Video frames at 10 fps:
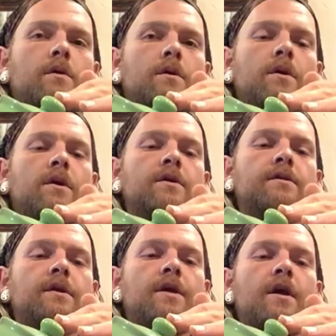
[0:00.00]
And it gets
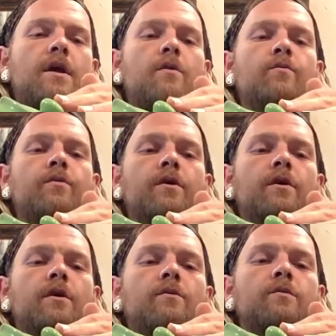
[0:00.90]
an
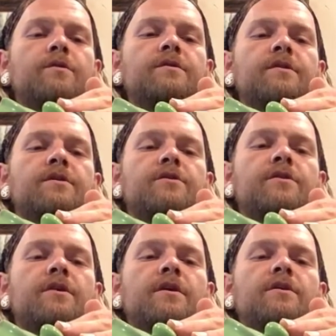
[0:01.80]
amber, almost
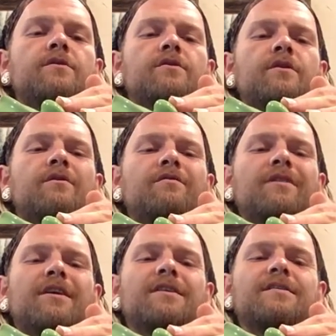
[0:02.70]
citrine, sort of
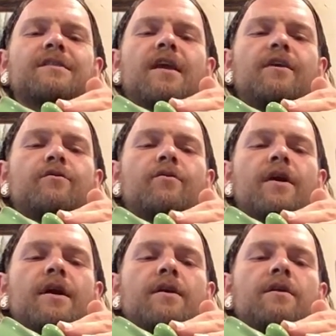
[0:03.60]
like a slight
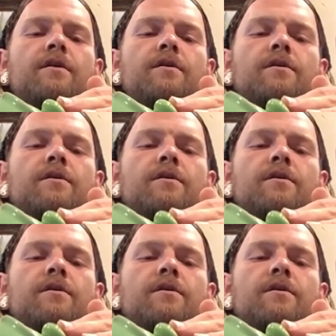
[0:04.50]
red